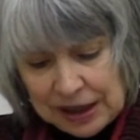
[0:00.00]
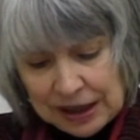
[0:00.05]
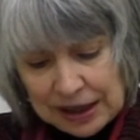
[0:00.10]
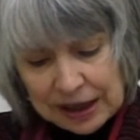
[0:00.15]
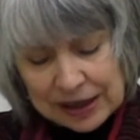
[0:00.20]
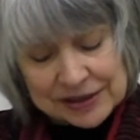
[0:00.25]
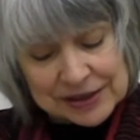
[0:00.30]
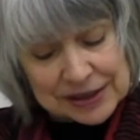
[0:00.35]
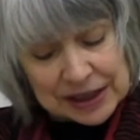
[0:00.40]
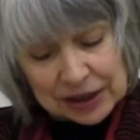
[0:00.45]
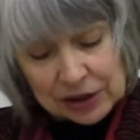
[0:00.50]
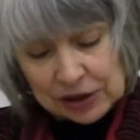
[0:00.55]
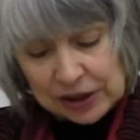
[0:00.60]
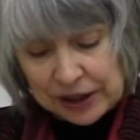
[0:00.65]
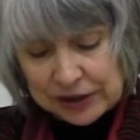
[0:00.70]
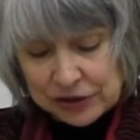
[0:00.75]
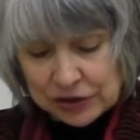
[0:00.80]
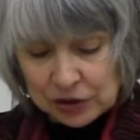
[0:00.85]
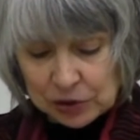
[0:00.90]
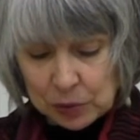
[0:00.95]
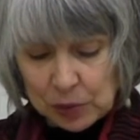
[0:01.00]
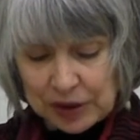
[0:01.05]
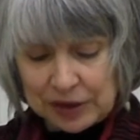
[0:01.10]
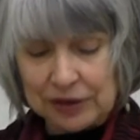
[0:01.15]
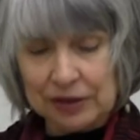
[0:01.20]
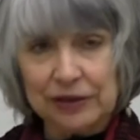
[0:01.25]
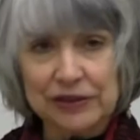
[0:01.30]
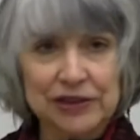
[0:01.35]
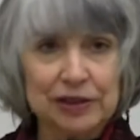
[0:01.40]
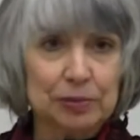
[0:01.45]
has now led to what
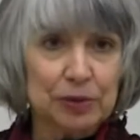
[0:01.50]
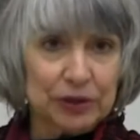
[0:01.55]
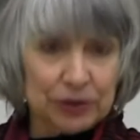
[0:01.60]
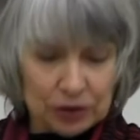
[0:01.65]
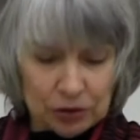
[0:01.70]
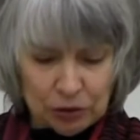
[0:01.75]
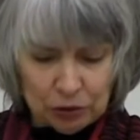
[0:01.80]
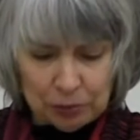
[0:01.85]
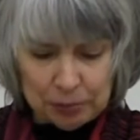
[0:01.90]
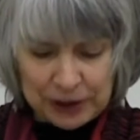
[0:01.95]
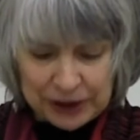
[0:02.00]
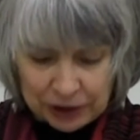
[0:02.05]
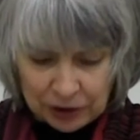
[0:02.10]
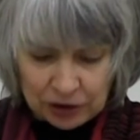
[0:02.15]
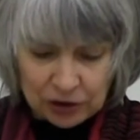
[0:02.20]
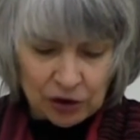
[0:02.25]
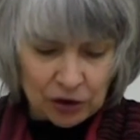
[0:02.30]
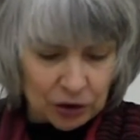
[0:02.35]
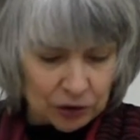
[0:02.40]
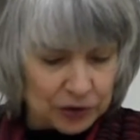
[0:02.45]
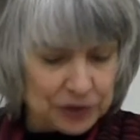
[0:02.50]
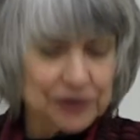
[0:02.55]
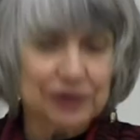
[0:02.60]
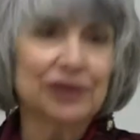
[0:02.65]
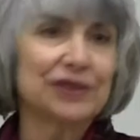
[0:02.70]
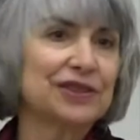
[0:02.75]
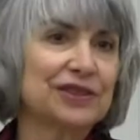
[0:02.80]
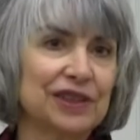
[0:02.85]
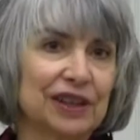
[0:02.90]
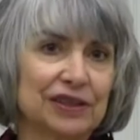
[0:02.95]
Elizabeth Colbert calls
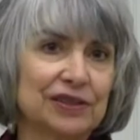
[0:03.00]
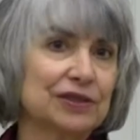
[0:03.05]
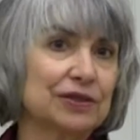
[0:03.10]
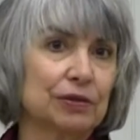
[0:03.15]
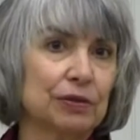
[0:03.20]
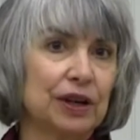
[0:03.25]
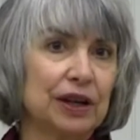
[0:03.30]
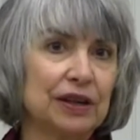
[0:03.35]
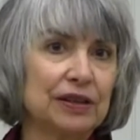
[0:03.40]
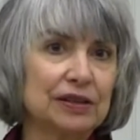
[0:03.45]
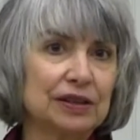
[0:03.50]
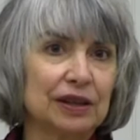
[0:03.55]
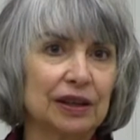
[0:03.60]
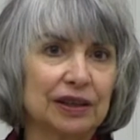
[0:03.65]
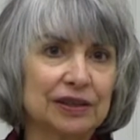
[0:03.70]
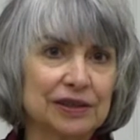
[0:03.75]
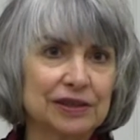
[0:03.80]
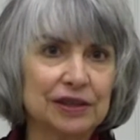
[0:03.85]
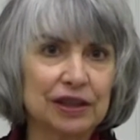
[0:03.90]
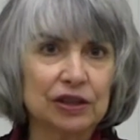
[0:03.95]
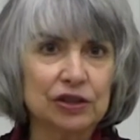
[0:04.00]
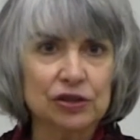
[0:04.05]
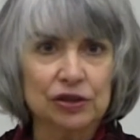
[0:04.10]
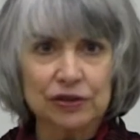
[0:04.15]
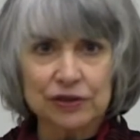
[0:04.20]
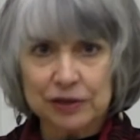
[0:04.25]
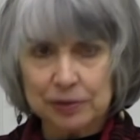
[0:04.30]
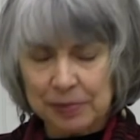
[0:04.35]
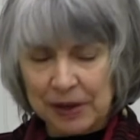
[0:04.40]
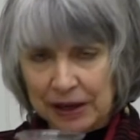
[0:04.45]
the sixth great
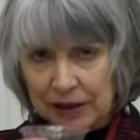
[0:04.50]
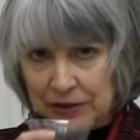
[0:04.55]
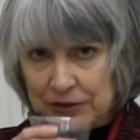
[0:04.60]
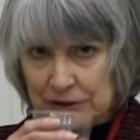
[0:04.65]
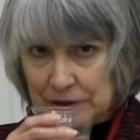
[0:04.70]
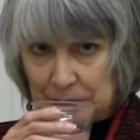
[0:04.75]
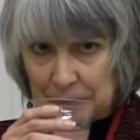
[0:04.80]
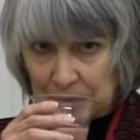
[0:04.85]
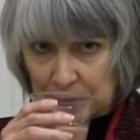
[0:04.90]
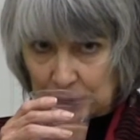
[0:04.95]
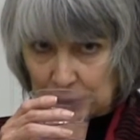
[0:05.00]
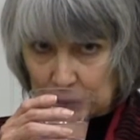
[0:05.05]
extinction spasm.